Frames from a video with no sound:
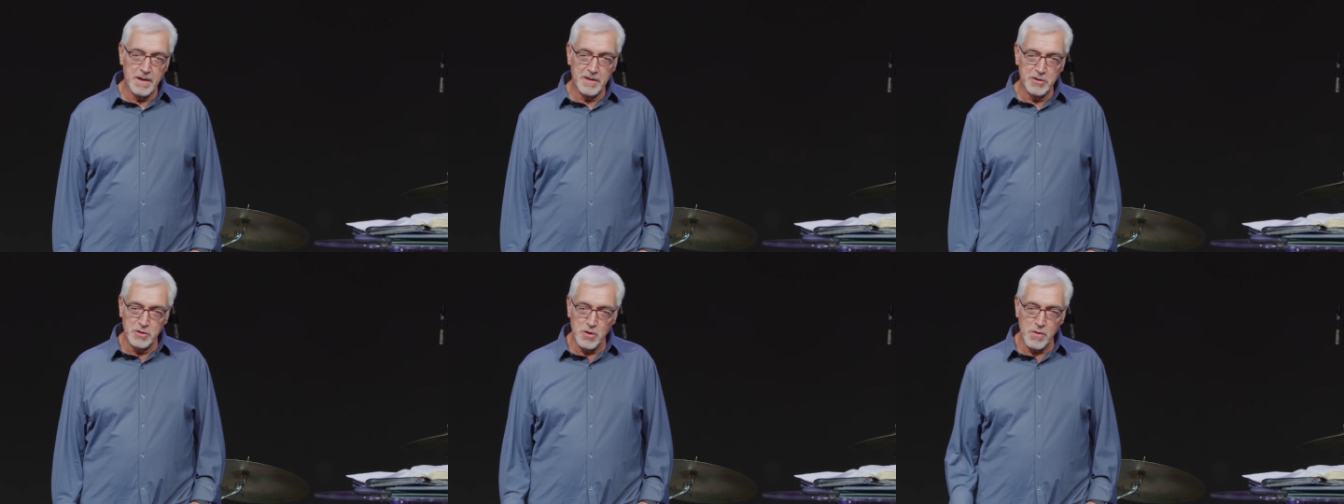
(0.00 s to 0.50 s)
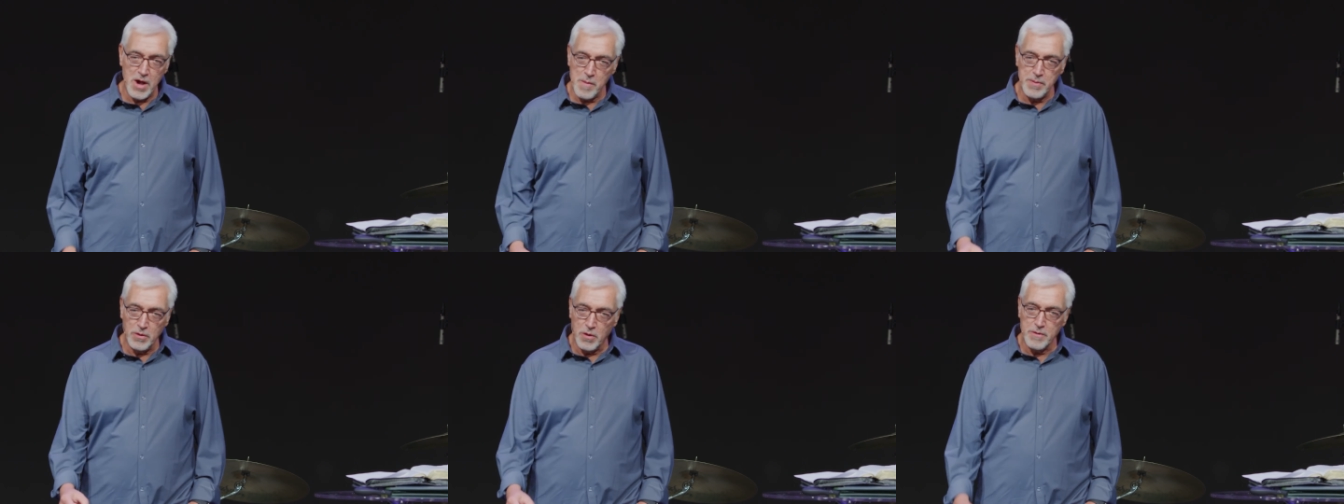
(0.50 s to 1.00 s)
You go
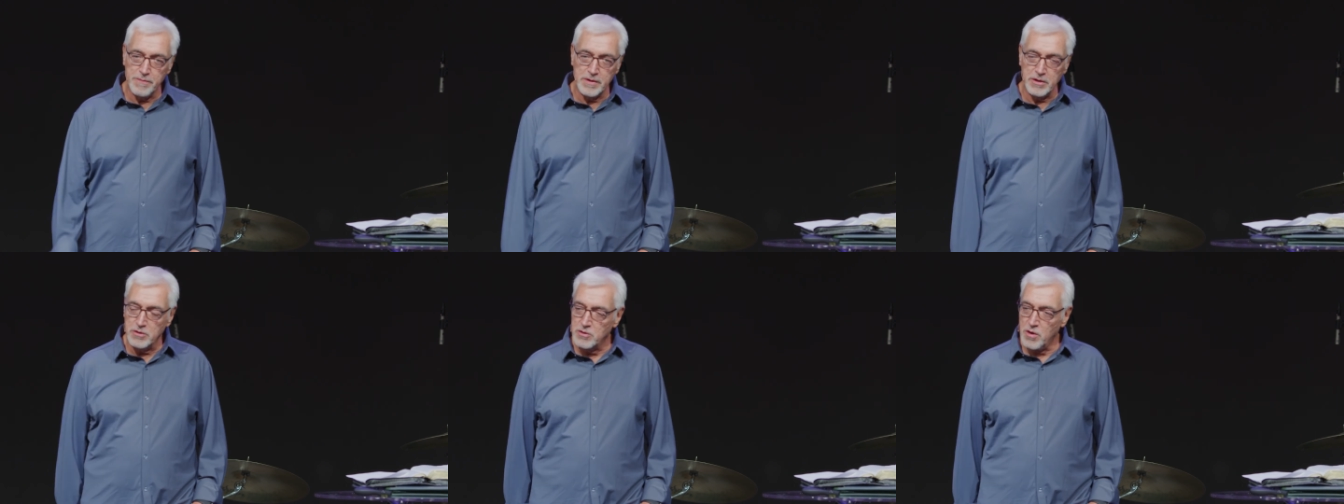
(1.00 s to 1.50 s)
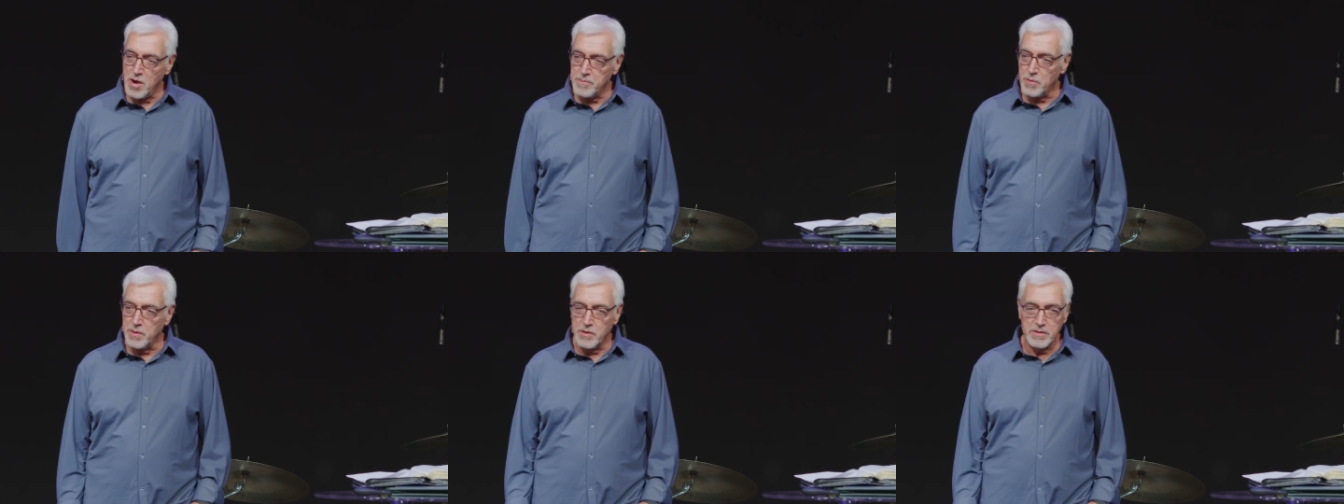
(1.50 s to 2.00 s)
help an orphan and you go help
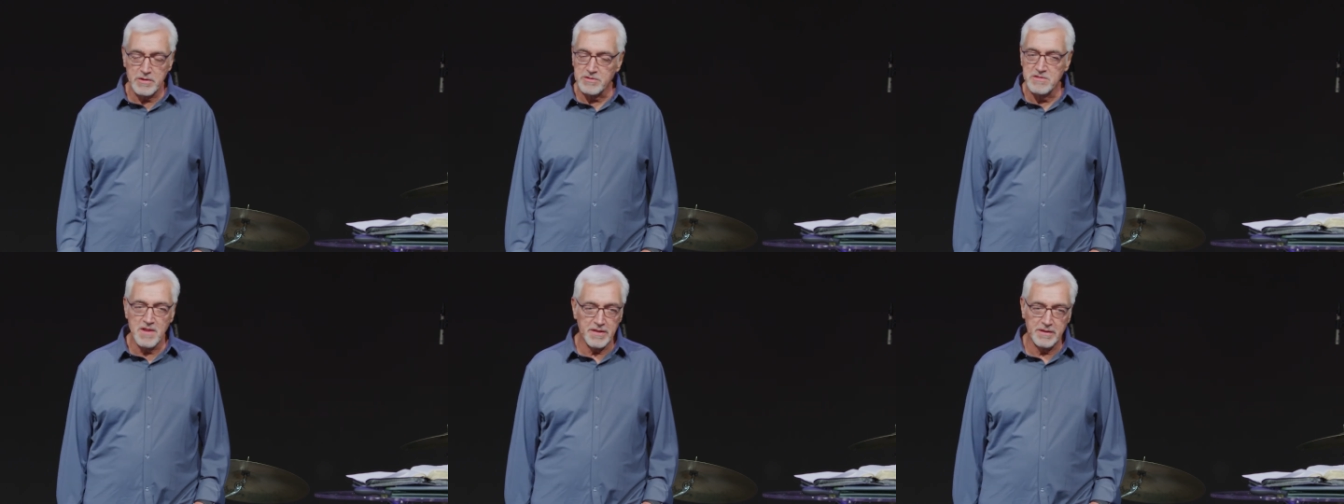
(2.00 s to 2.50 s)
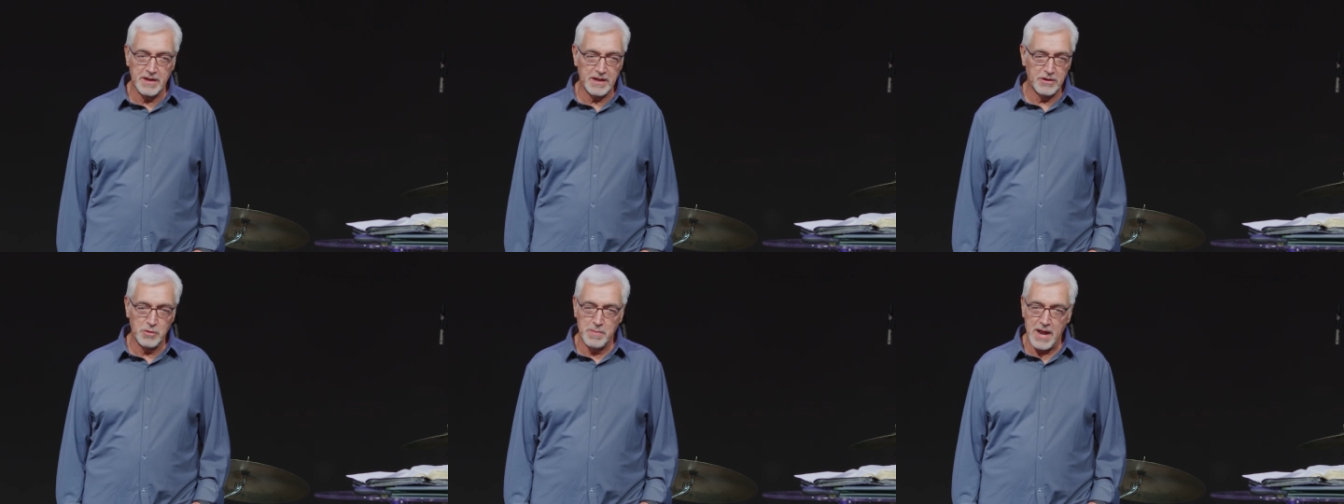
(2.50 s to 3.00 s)
a widow, there's nothing they
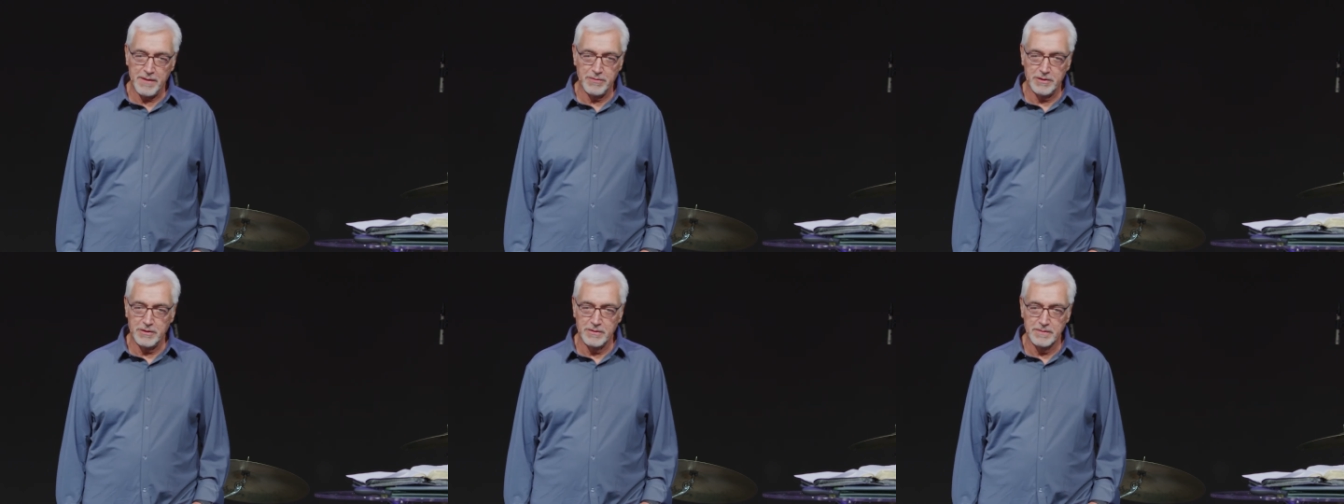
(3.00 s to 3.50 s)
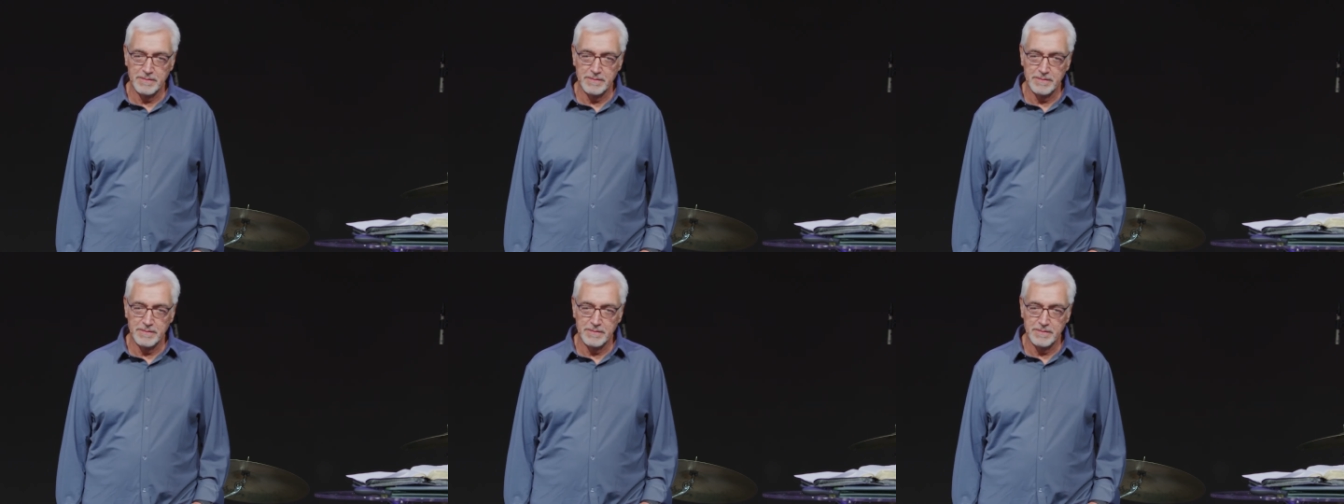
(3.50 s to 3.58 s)
can do back for you.